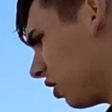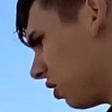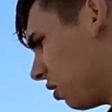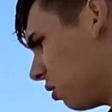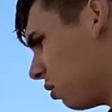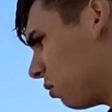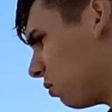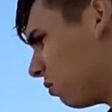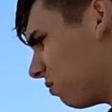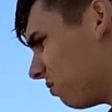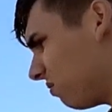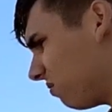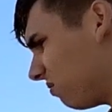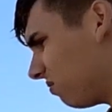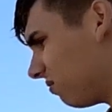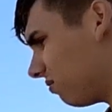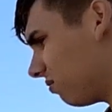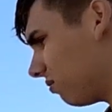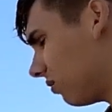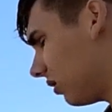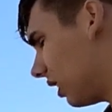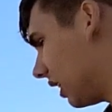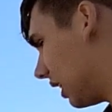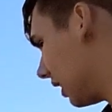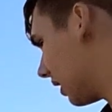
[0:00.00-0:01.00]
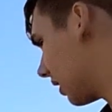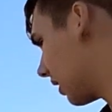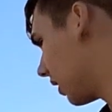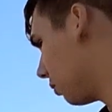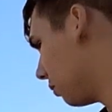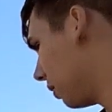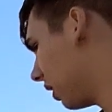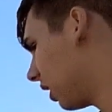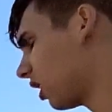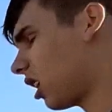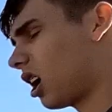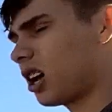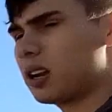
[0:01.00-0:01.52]
you, you it's going
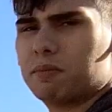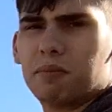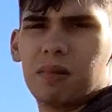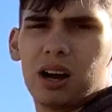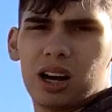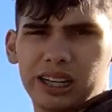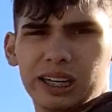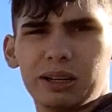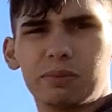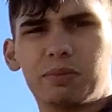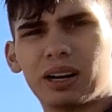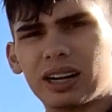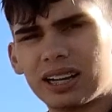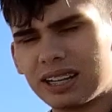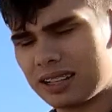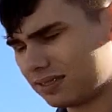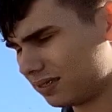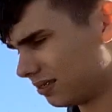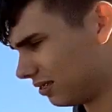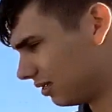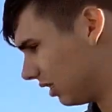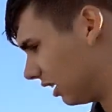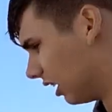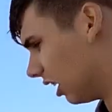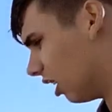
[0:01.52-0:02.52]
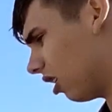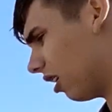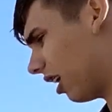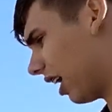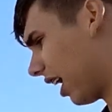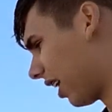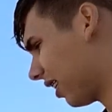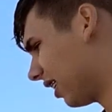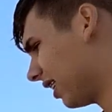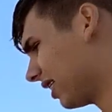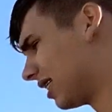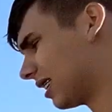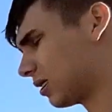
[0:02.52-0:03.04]
to be a lot of money, but you know,
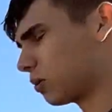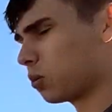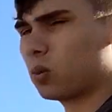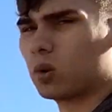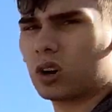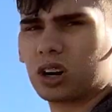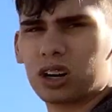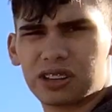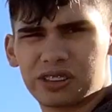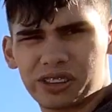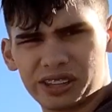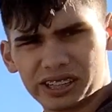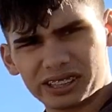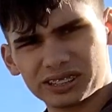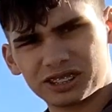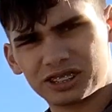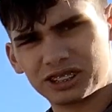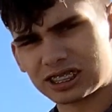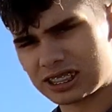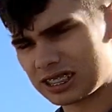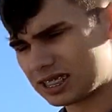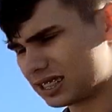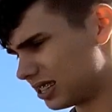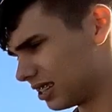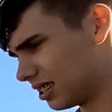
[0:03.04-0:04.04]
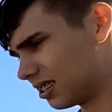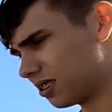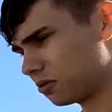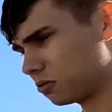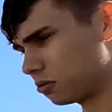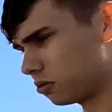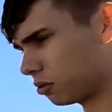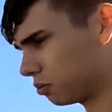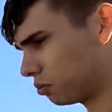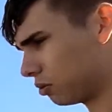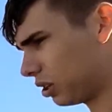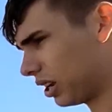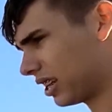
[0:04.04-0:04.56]
at least it's worth it just to
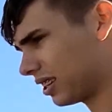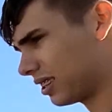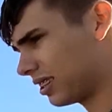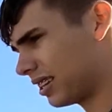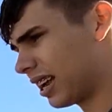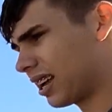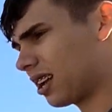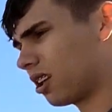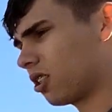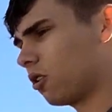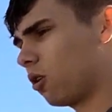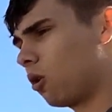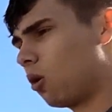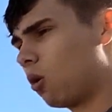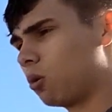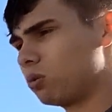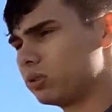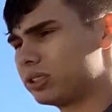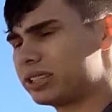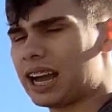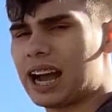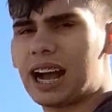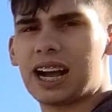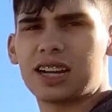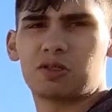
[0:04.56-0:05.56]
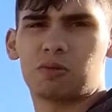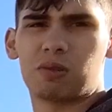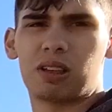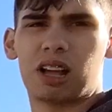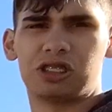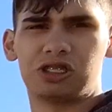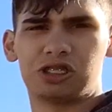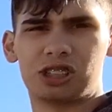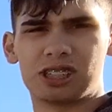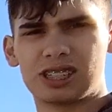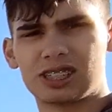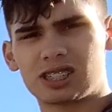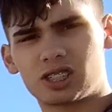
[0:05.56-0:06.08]
take out the whole dash
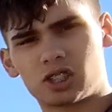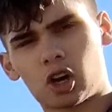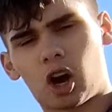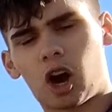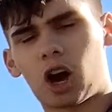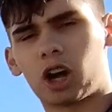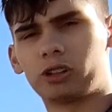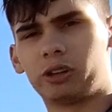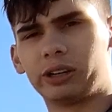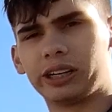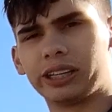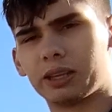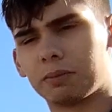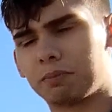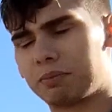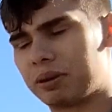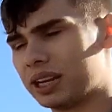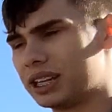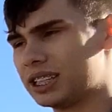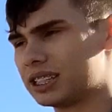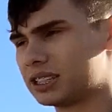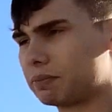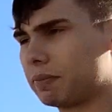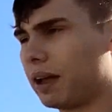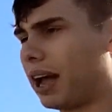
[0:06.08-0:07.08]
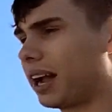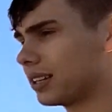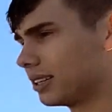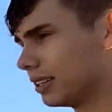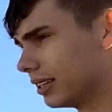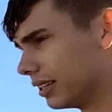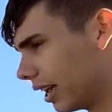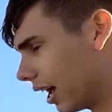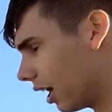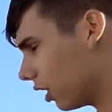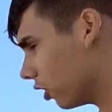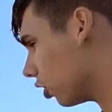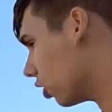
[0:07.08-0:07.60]
without just soldering the pins back
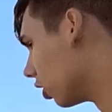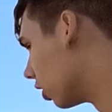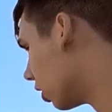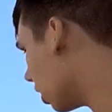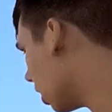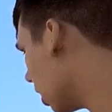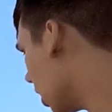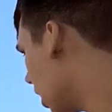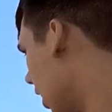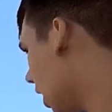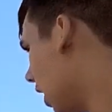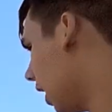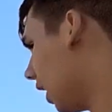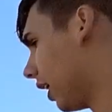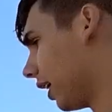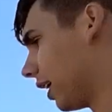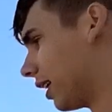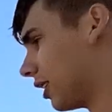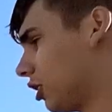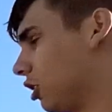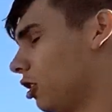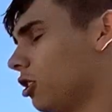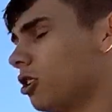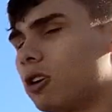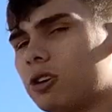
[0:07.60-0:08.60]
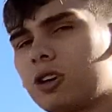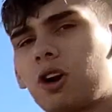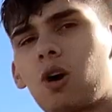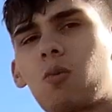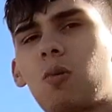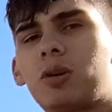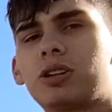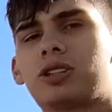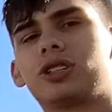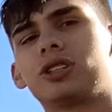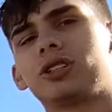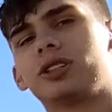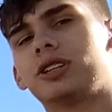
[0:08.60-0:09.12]
together. Because you don't know
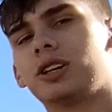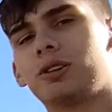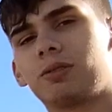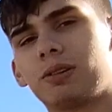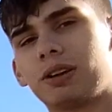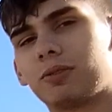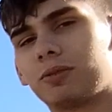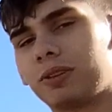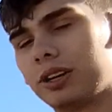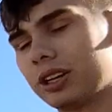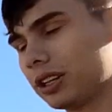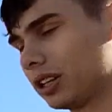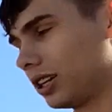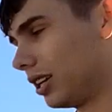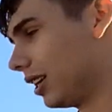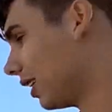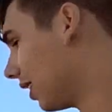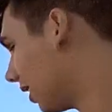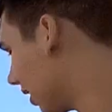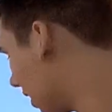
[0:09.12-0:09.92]
what you're doing, really.